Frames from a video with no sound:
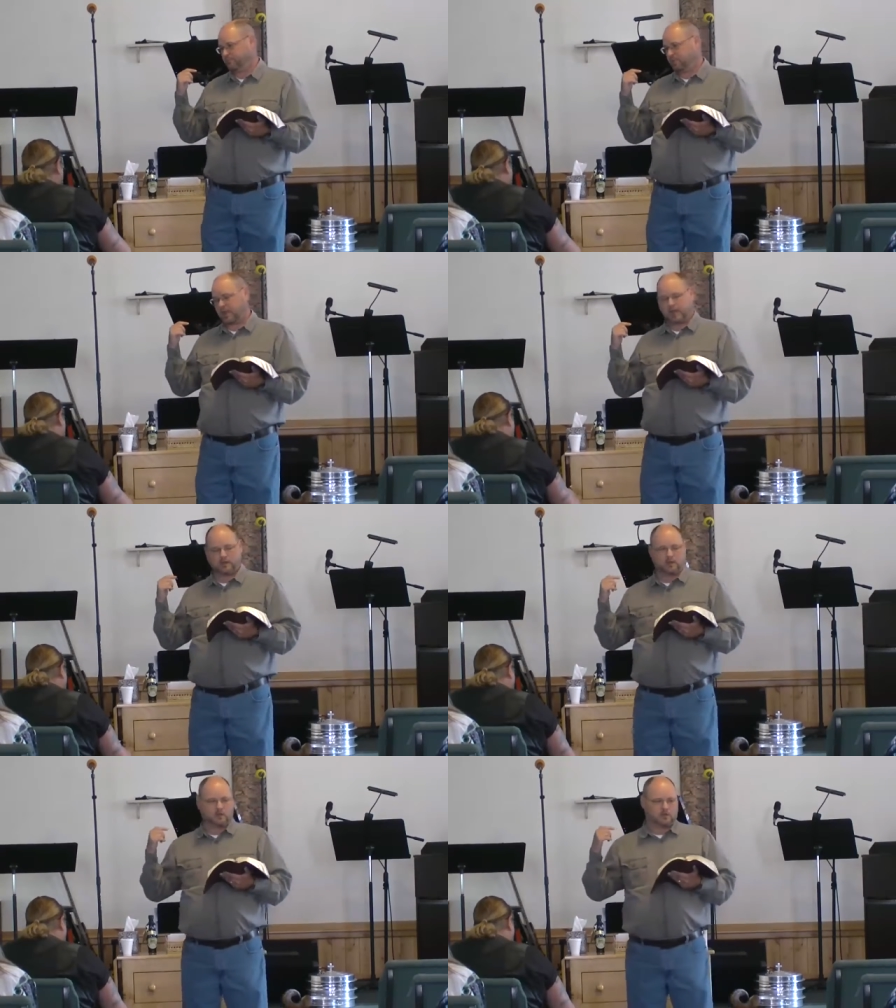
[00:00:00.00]

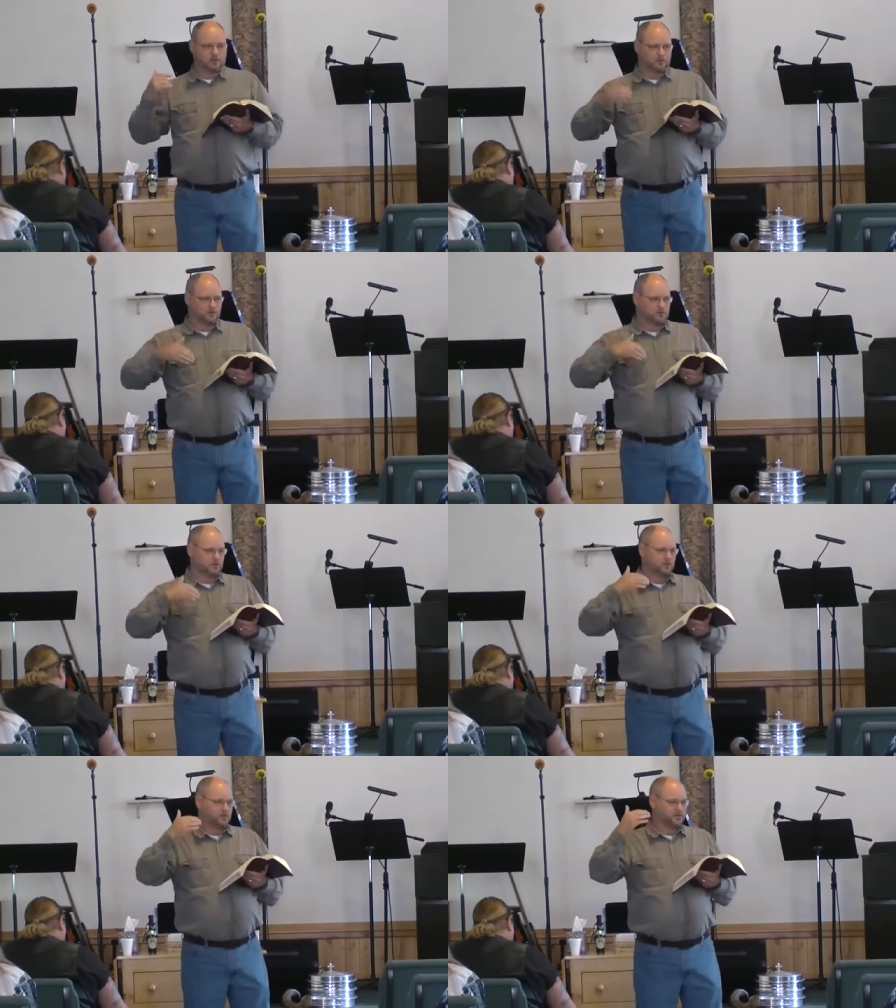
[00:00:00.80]
Okay? The,
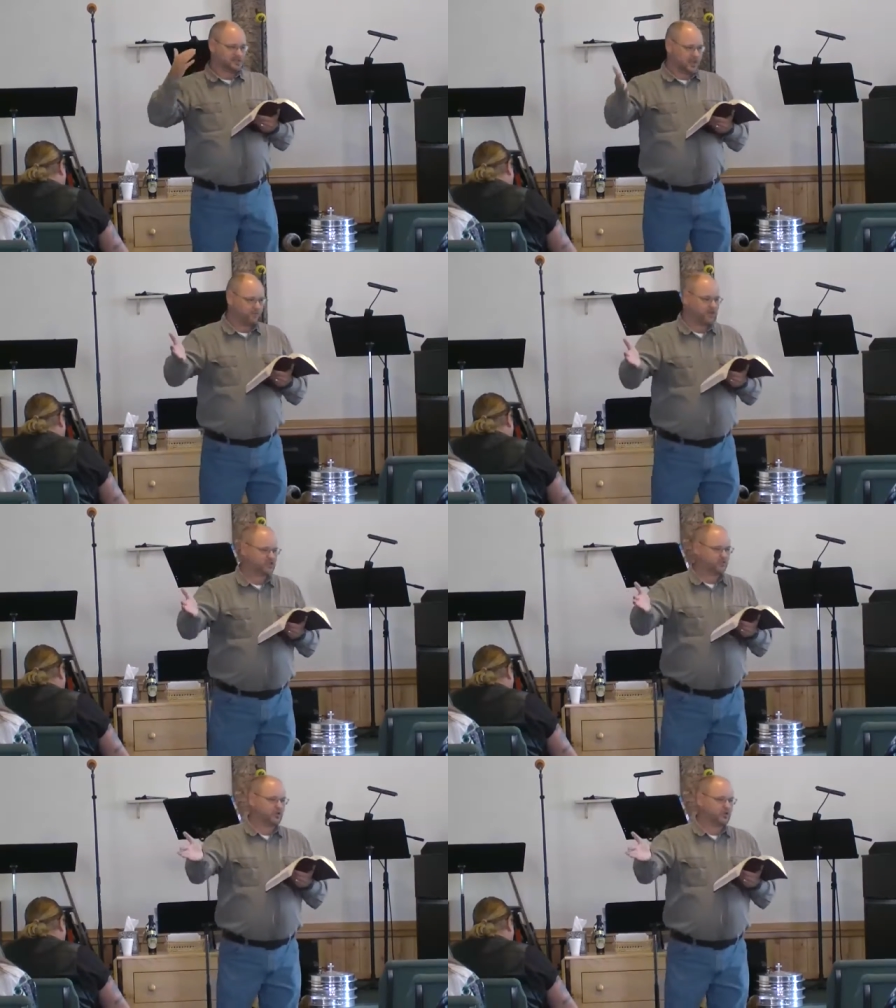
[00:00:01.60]
the, the, the salvation of